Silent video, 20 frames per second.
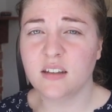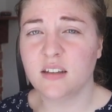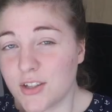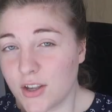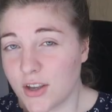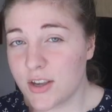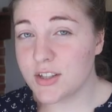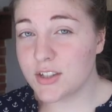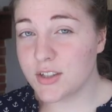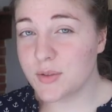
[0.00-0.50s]
So
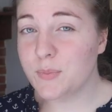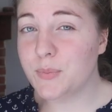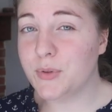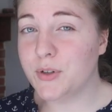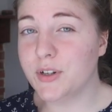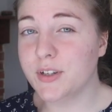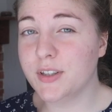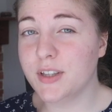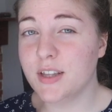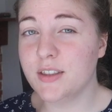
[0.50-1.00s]
it's
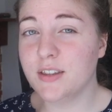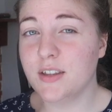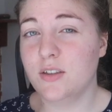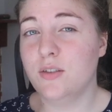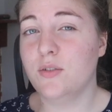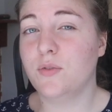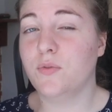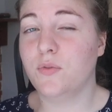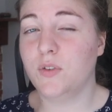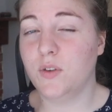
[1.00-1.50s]
important that
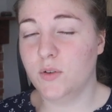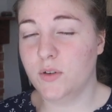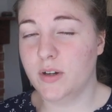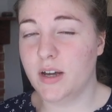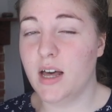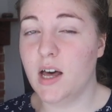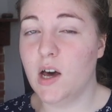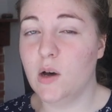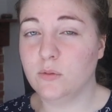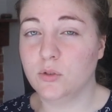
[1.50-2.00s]
you figure
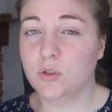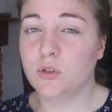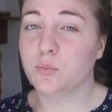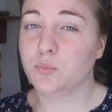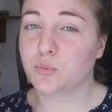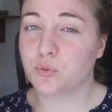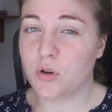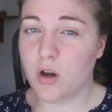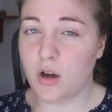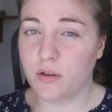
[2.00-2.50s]
out your
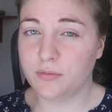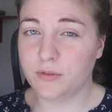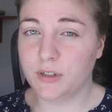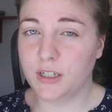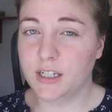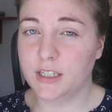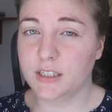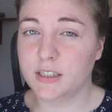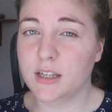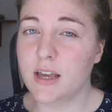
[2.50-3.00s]

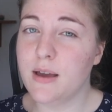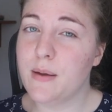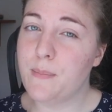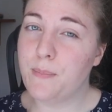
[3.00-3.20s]
profit